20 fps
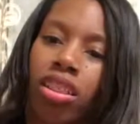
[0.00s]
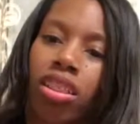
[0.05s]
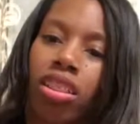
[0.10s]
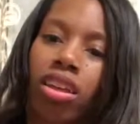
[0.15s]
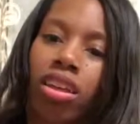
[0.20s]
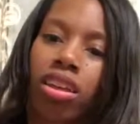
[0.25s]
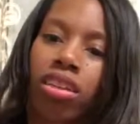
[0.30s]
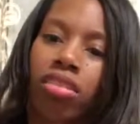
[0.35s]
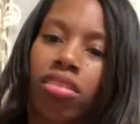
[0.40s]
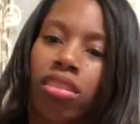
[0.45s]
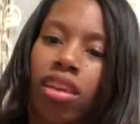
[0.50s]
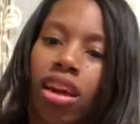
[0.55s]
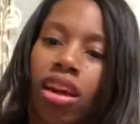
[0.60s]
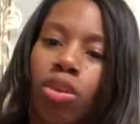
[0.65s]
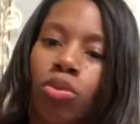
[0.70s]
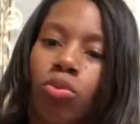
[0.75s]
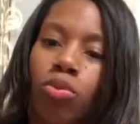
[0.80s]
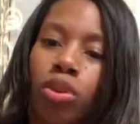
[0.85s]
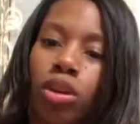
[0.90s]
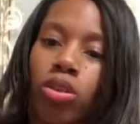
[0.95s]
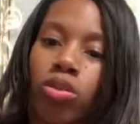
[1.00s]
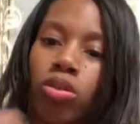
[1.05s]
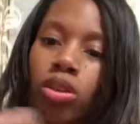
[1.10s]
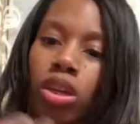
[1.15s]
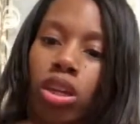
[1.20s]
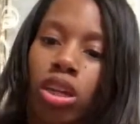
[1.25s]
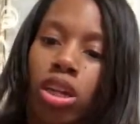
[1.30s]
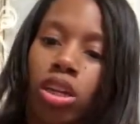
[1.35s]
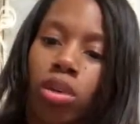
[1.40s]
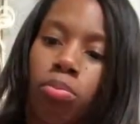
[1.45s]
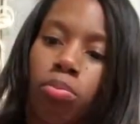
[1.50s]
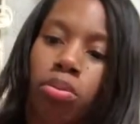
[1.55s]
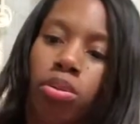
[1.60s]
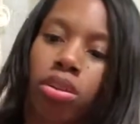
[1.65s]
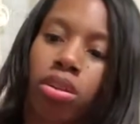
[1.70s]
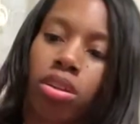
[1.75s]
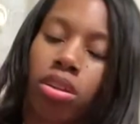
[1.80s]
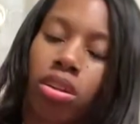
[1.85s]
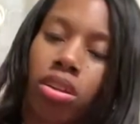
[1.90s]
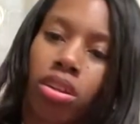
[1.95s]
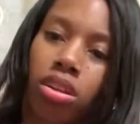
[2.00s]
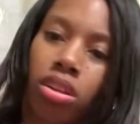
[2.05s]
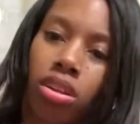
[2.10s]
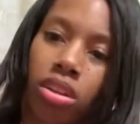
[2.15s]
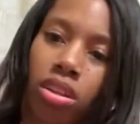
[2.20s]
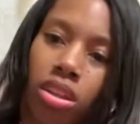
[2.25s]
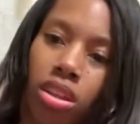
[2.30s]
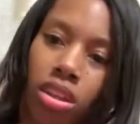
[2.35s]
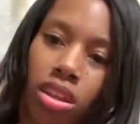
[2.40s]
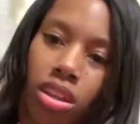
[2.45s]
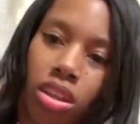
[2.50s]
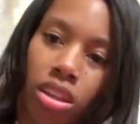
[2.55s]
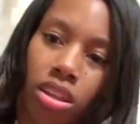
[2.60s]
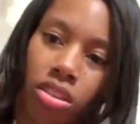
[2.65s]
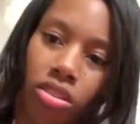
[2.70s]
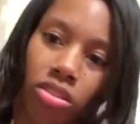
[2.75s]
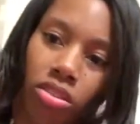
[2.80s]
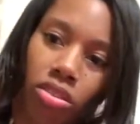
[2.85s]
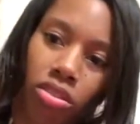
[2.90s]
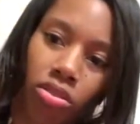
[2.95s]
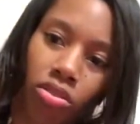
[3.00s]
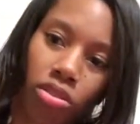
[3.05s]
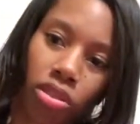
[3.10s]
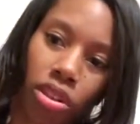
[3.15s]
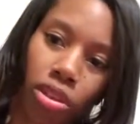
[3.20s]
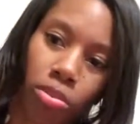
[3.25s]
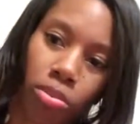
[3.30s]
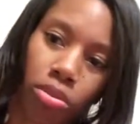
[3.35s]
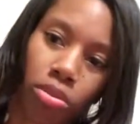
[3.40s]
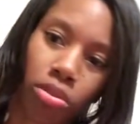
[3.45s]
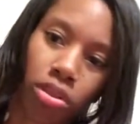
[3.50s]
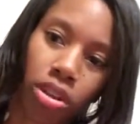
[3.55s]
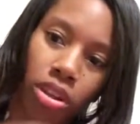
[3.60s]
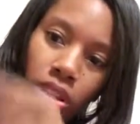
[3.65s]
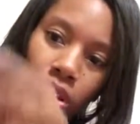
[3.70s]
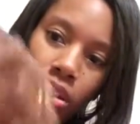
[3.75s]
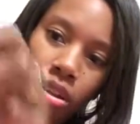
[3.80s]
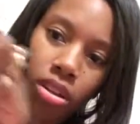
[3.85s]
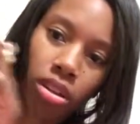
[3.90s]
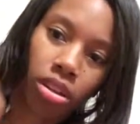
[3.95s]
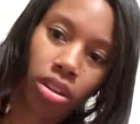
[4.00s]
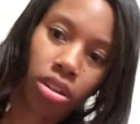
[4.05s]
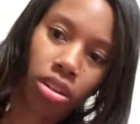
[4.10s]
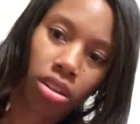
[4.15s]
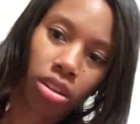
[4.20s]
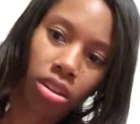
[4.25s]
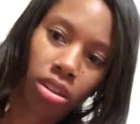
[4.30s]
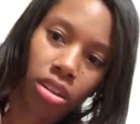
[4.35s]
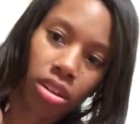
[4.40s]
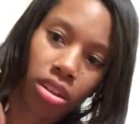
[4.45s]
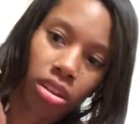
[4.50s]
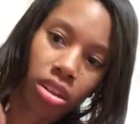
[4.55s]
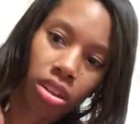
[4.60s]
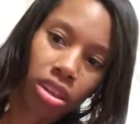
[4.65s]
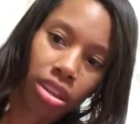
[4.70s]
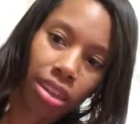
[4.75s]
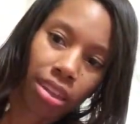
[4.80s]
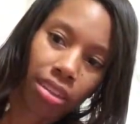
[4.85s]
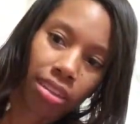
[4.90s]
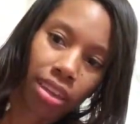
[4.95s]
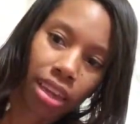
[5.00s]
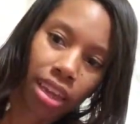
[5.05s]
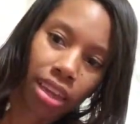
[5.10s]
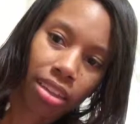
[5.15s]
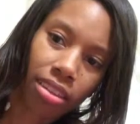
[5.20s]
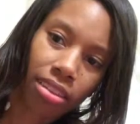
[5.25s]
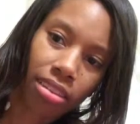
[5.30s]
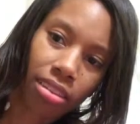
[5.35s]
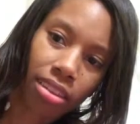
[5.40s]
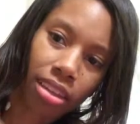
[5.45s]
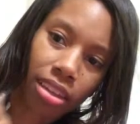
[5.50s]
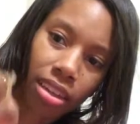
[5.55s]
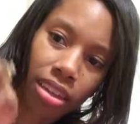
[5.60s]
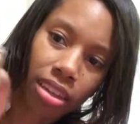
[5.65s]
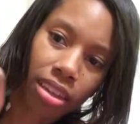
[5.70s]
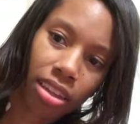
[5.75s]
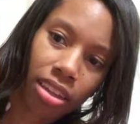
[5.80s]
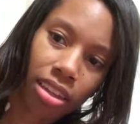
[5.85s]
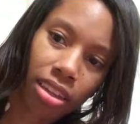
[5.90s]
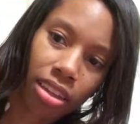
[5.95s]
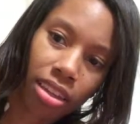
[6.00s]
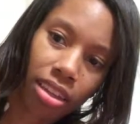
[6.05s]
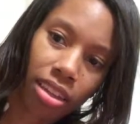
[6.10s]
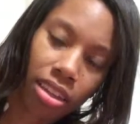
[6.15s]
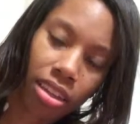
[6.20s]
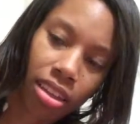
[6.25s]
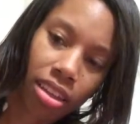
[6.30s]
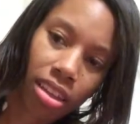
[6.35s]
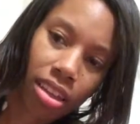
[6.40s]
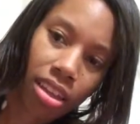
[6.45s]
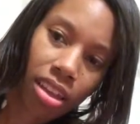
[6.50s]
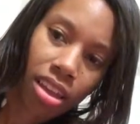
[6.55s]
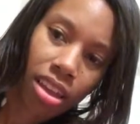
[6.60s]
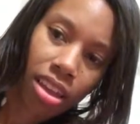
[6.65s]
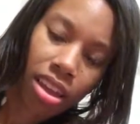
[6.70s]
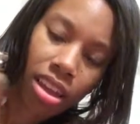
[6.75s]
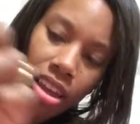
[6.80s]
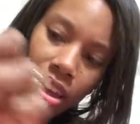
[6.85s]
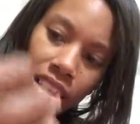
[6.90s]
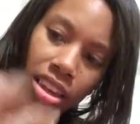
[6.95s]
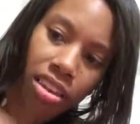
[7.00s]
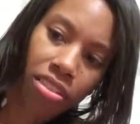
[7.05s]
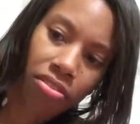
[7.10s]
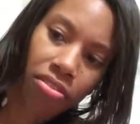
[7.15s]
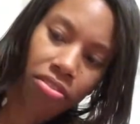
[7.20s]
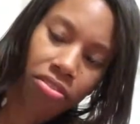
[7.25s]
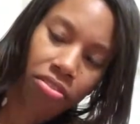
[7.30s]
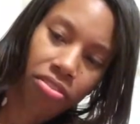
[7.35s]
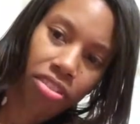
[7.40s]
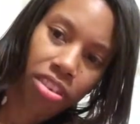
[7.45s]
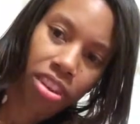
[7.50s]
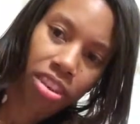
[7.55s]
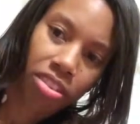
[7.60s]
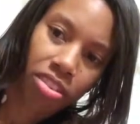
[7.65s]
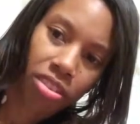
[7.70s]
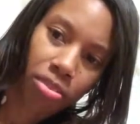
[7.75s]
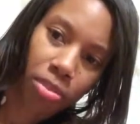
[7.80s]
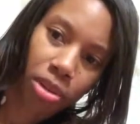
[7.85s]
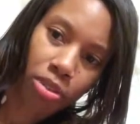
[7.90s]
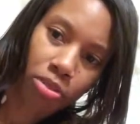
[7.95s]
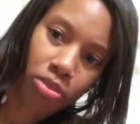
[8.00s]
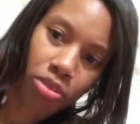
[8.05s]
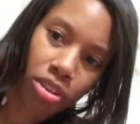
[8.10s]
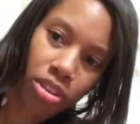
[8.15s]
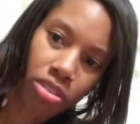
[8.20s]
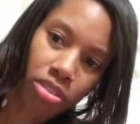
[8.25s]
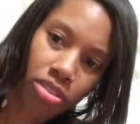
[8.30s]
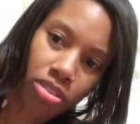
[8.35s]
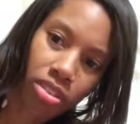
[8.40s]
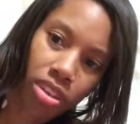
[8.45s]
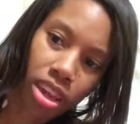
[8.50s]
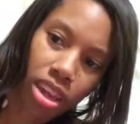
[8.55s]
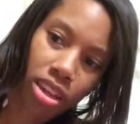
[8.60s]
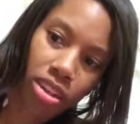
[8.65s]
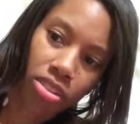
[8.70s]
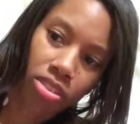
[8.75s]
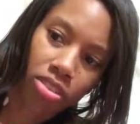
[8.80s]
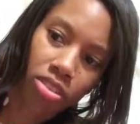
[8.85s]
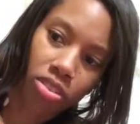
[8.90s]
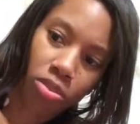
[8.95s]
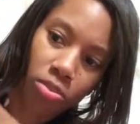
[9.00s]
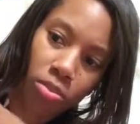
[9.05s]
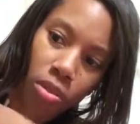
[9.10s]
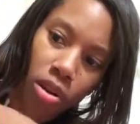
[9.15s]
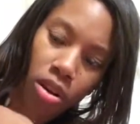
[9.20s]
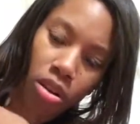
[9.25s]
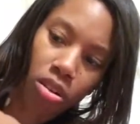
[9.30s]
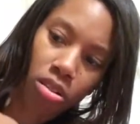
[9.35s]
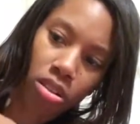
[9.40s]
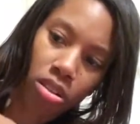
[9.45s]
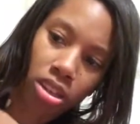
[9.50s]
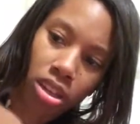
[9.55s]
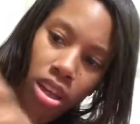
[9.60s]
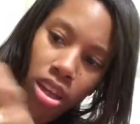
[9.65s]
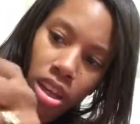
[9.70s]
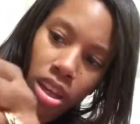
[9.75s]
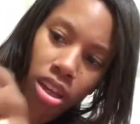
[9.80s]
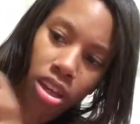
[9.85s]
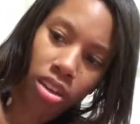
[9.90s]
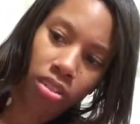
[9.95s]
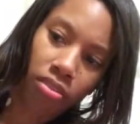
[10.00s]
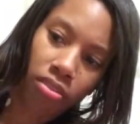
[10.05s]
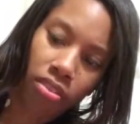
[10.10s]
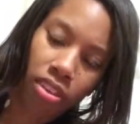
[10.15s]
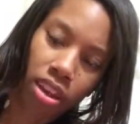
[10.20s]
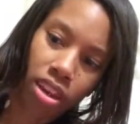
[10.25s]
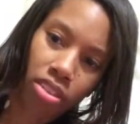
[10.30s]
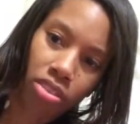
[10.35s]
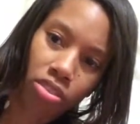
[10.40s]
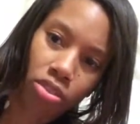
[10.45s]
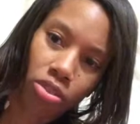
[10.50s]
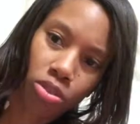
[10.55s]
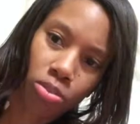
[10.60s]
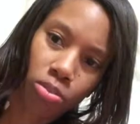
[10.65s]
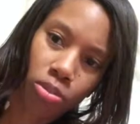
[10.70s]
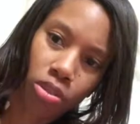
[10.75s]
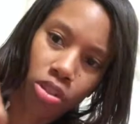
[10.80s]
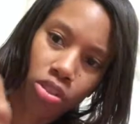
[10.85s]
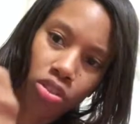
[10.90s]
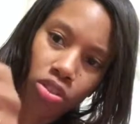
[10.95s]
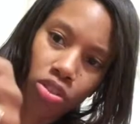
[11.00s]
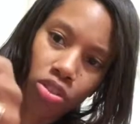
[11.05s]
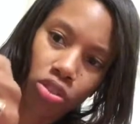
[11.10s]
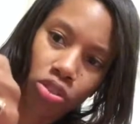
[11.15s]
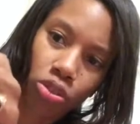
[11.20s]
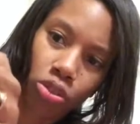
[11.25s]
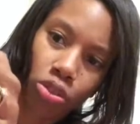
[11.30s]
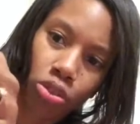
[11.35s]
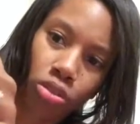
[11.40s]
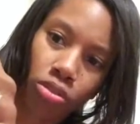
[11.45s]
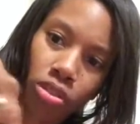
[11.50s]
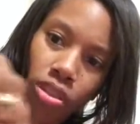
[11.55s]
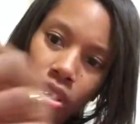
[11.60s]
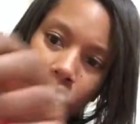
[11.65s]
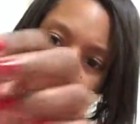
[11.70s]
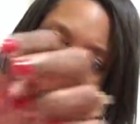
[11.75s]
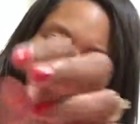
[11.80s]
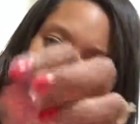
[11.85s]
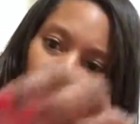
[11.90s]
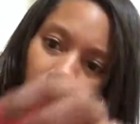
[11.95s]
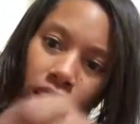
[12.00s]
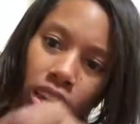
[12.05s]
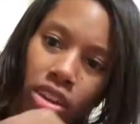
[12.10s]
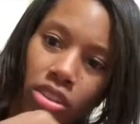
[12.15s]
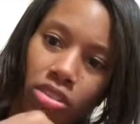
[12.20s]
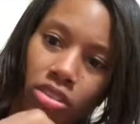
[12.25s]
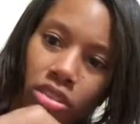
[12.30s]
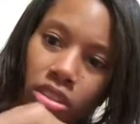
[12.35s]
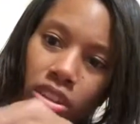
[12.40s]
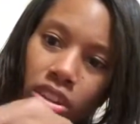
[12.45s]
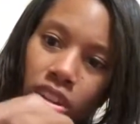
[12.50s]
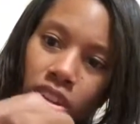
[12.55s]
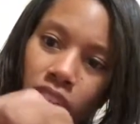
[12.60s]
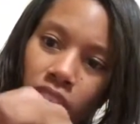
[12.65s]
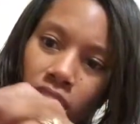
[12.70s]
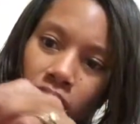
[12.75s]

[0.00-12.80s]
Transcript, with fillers: This I will keep. This is really pretty, dainty and it fits and my wrist is kind of small and I can't find too much jewelry that will actually